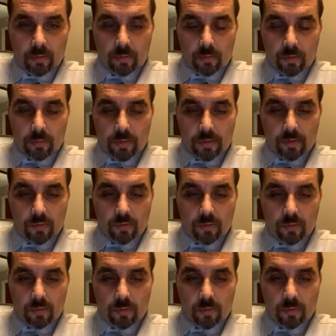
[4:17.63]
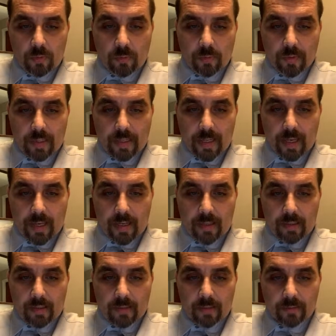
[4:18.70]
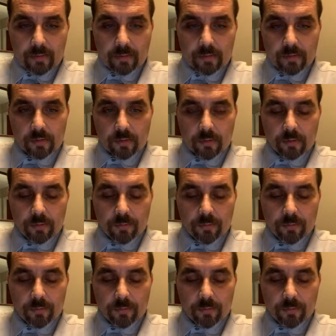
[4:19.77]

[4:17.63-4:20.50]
when we can. So